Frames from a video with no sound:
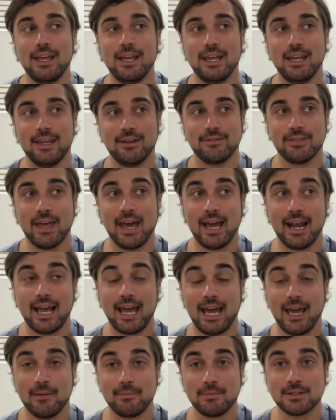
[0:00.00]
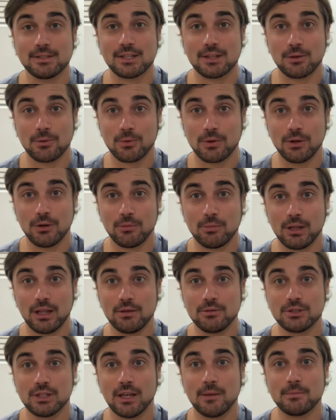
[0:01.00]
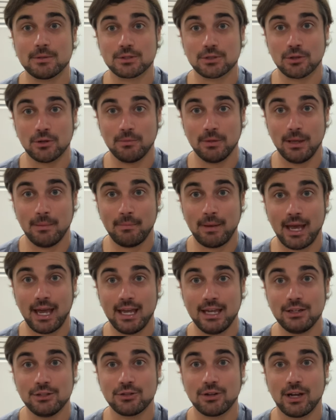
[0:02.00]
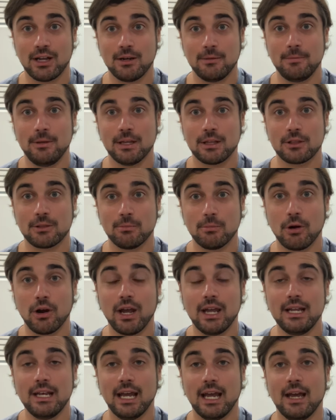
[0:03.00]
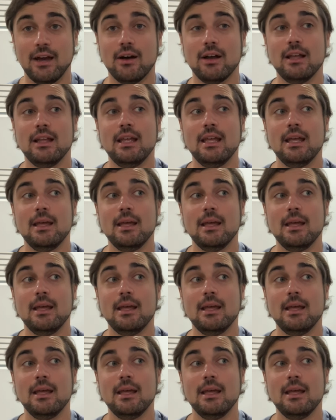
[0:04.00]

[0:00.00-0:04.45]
if that happens and the reel blows up, it's going to be a pain trying to pick the braid out,